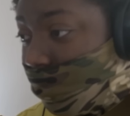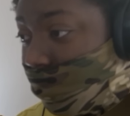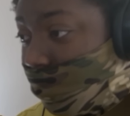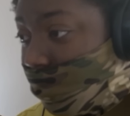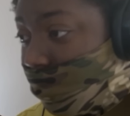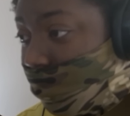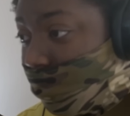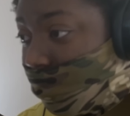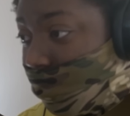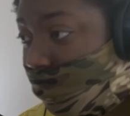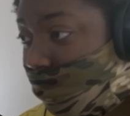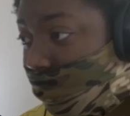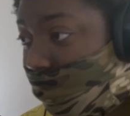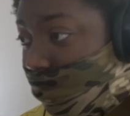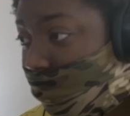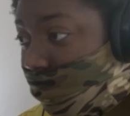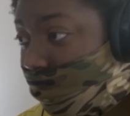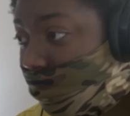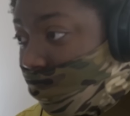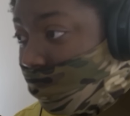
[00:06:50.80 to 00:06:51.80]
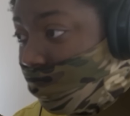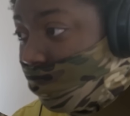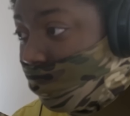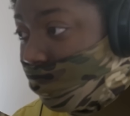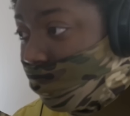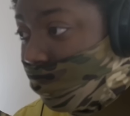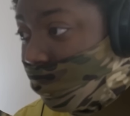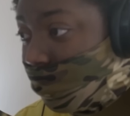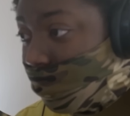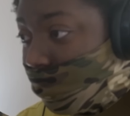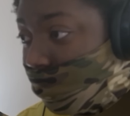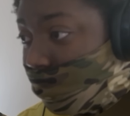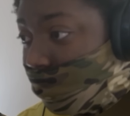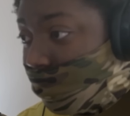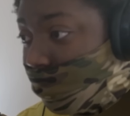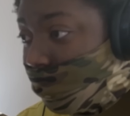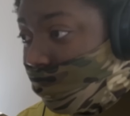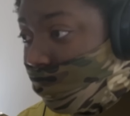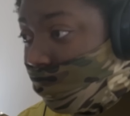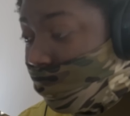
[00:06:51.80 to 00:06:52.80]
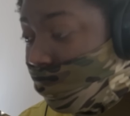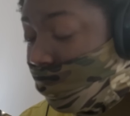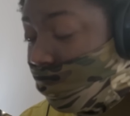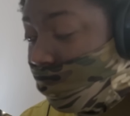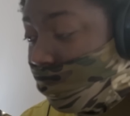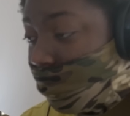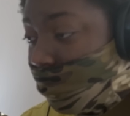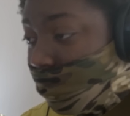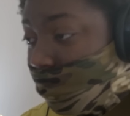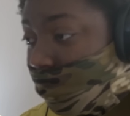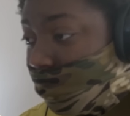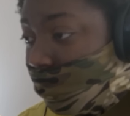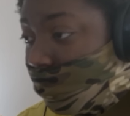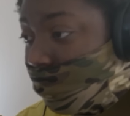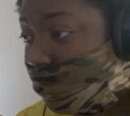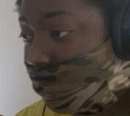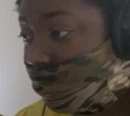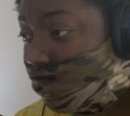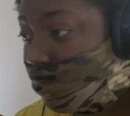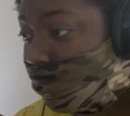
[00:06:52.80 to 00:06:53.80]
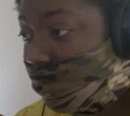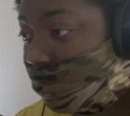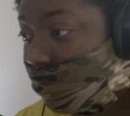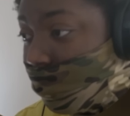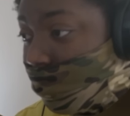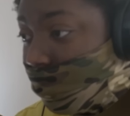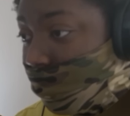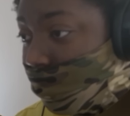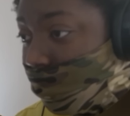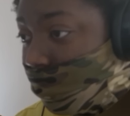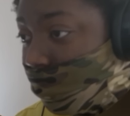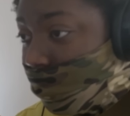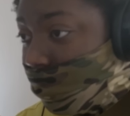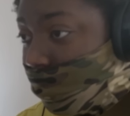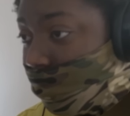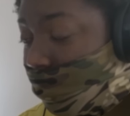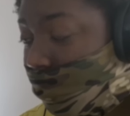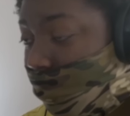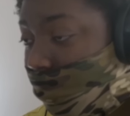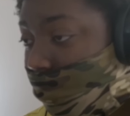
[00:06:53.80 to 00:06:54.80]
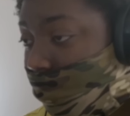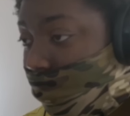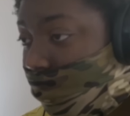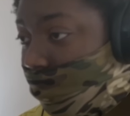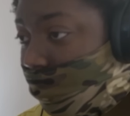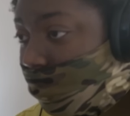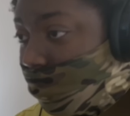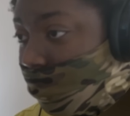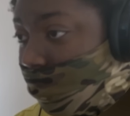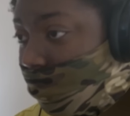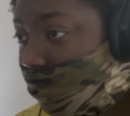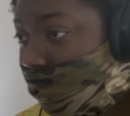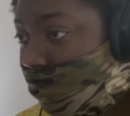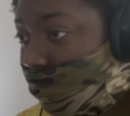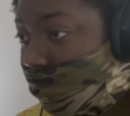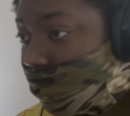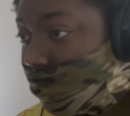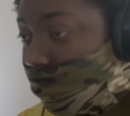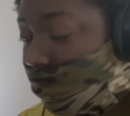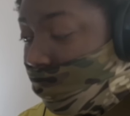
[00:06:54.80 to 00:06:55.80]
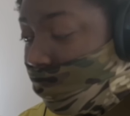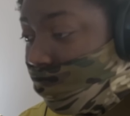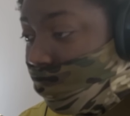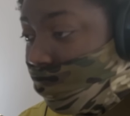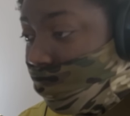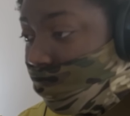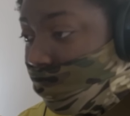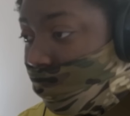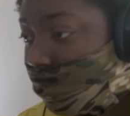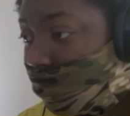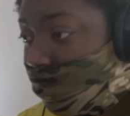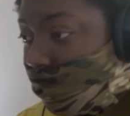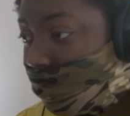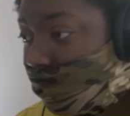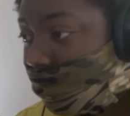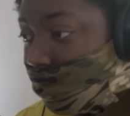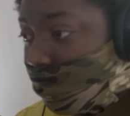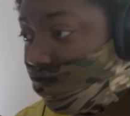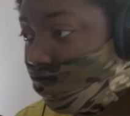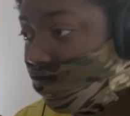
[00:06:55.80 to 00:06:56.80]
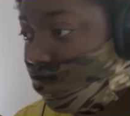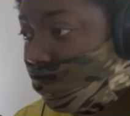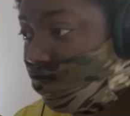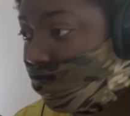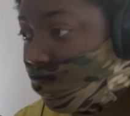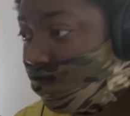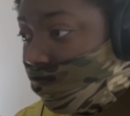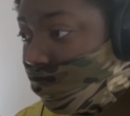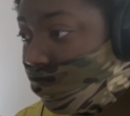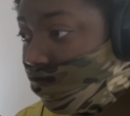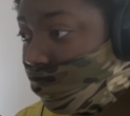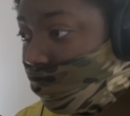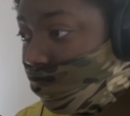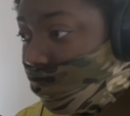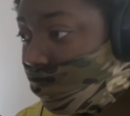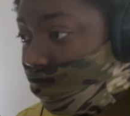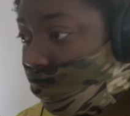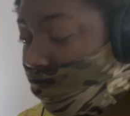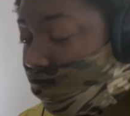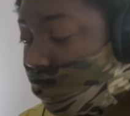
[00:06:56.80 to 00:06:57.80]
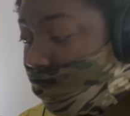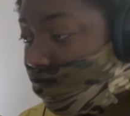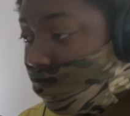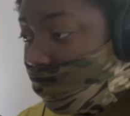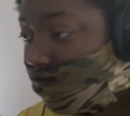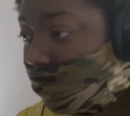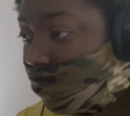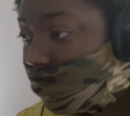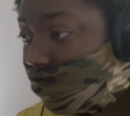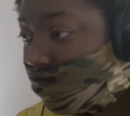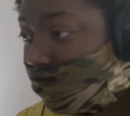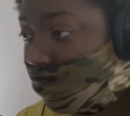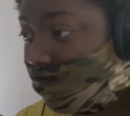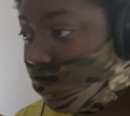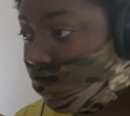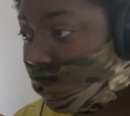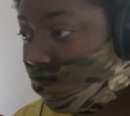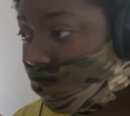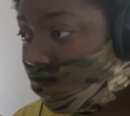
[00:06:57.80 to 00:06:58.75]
No words are spoken by the person on screen.